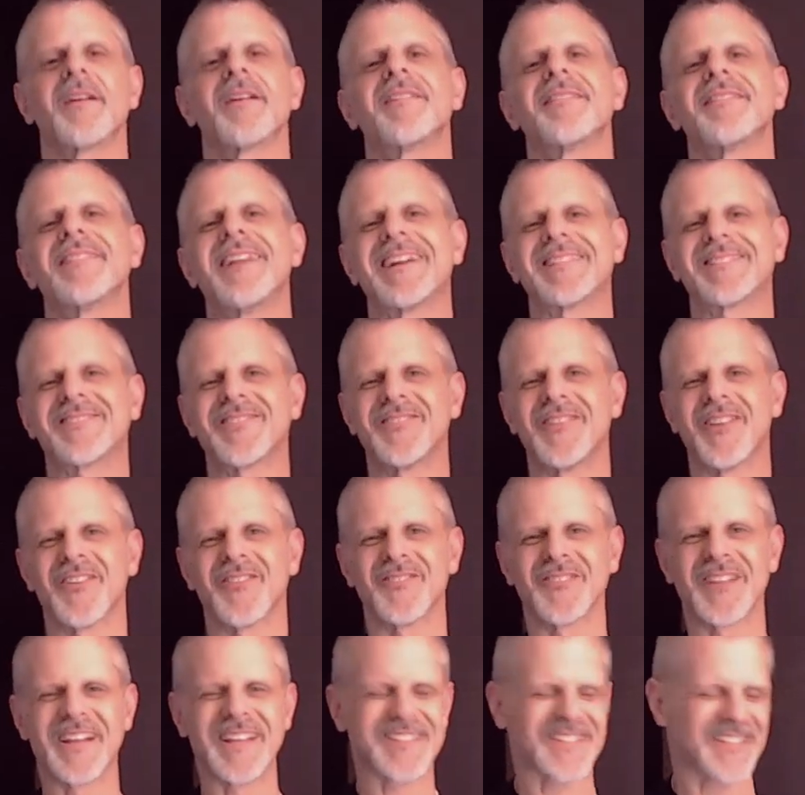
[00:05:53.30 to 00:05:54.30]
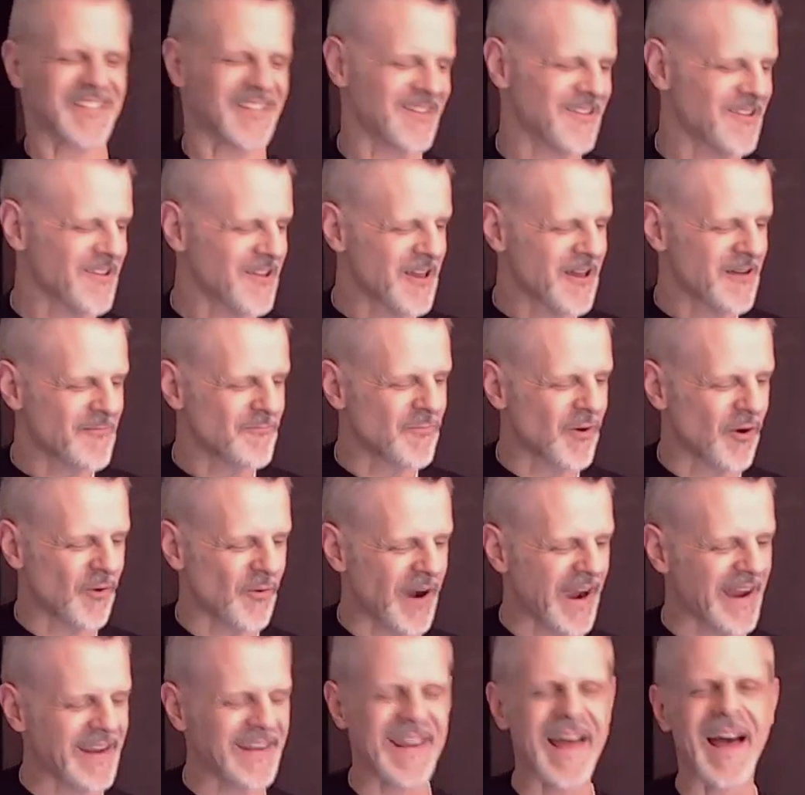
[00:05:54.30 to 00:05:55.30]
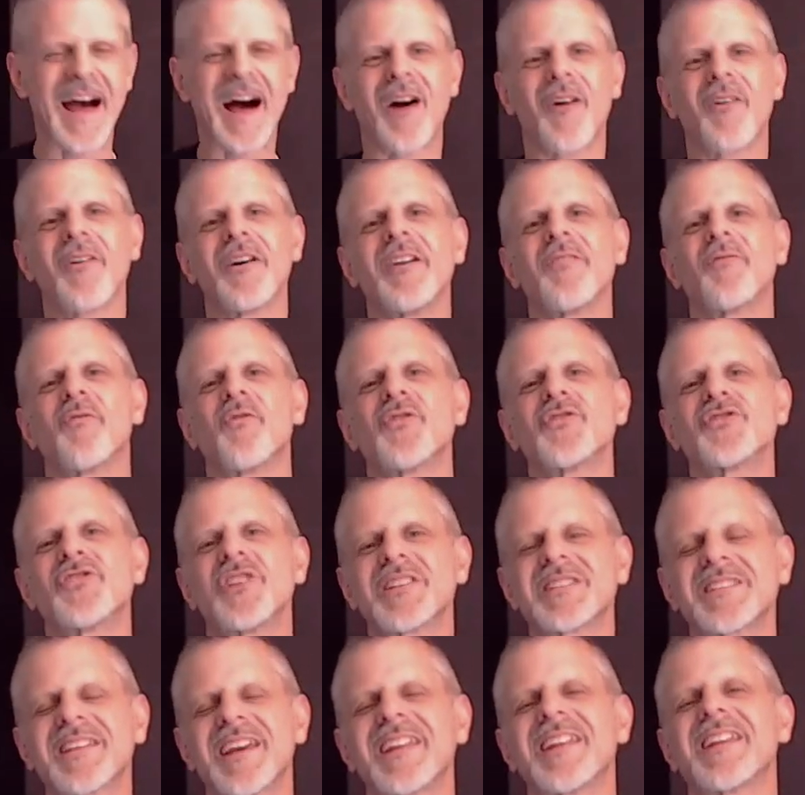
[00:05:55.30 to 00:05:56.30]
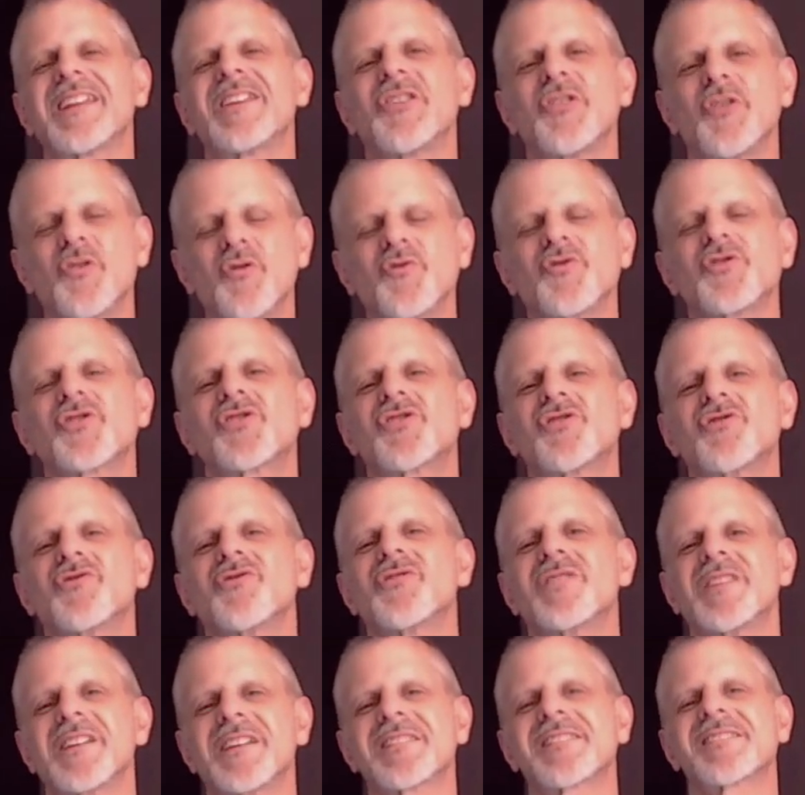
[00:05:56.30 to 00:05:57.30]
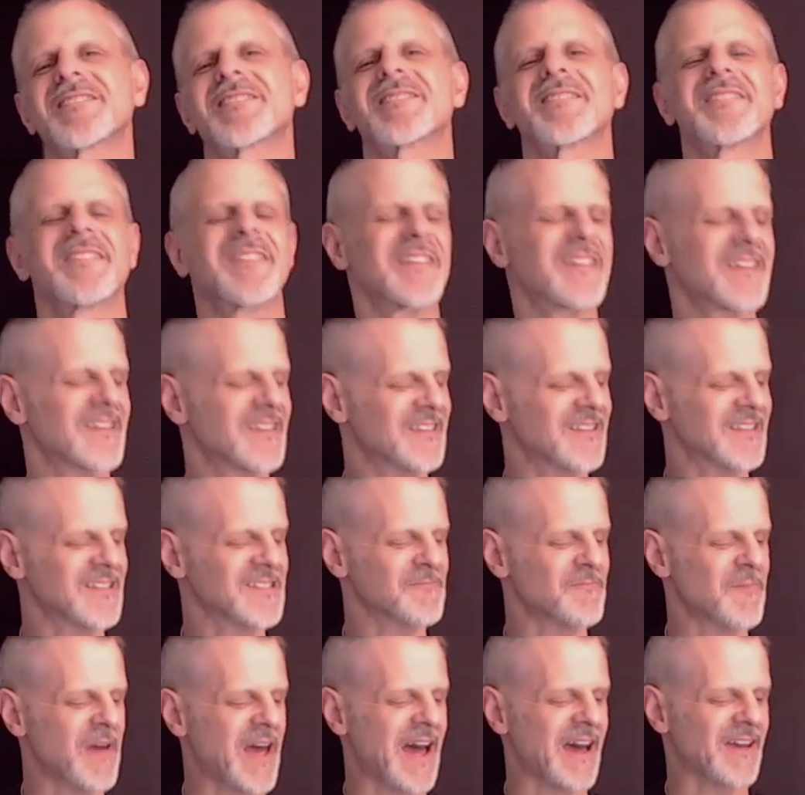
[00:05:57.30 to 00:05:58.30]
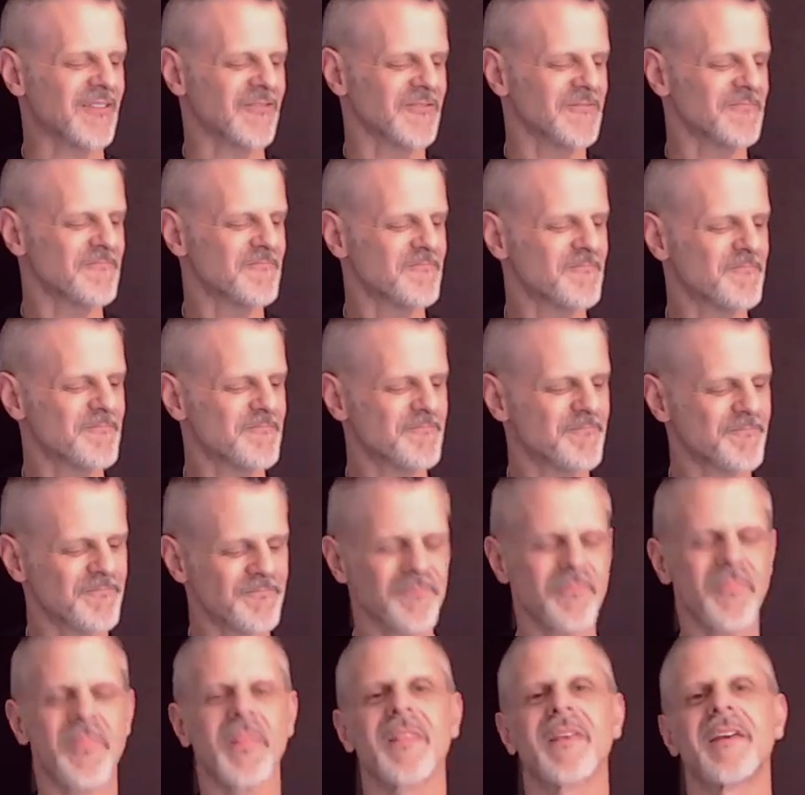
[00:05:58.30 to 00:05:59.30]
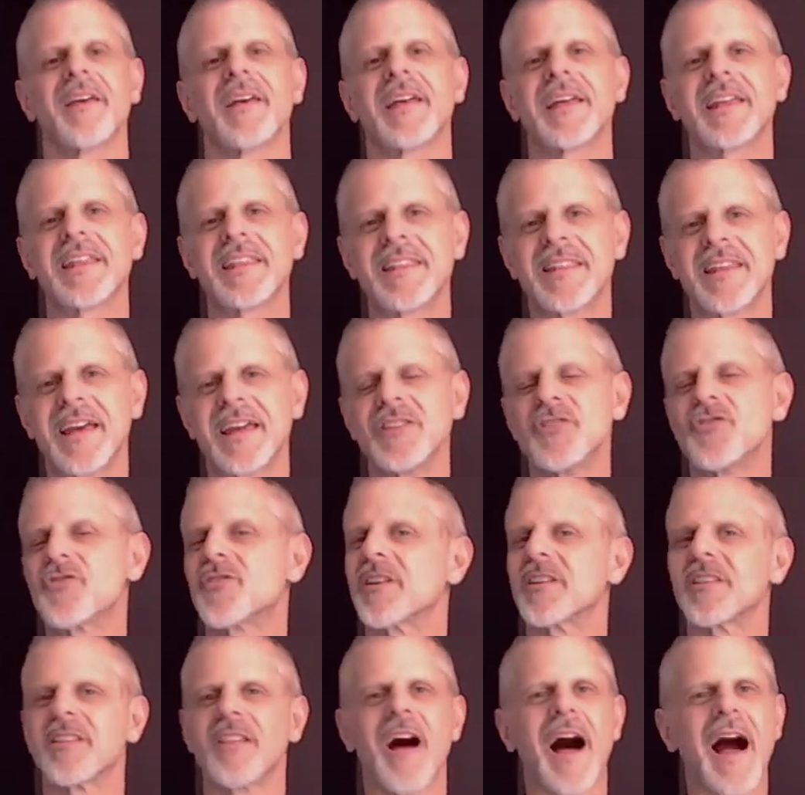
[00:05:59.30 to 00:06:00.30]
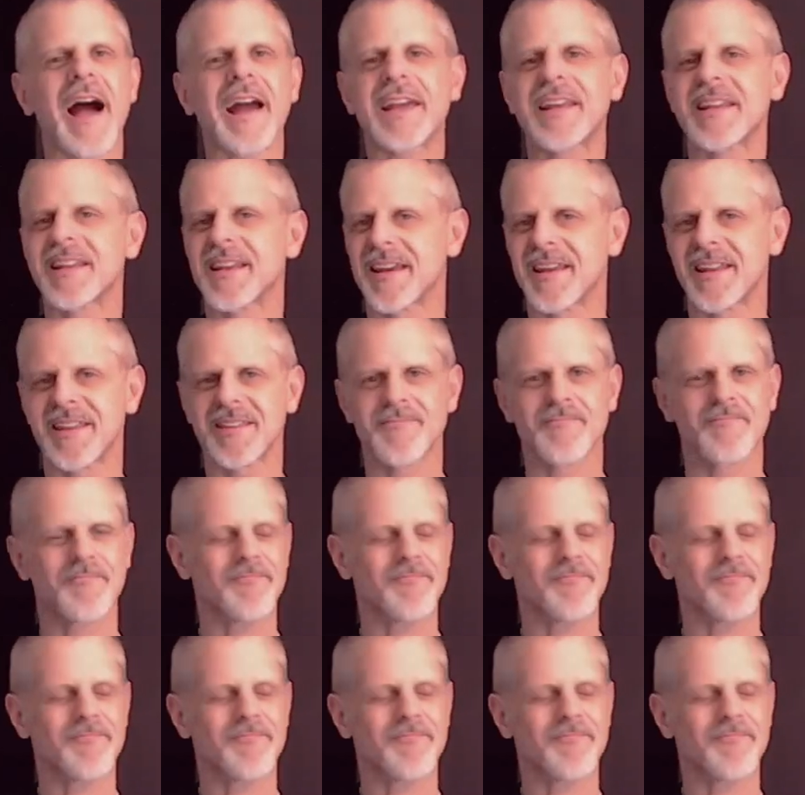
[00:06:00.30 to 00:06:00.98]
That's another lesson. But right now, if we're just getting used to this pattern, then you can lock it in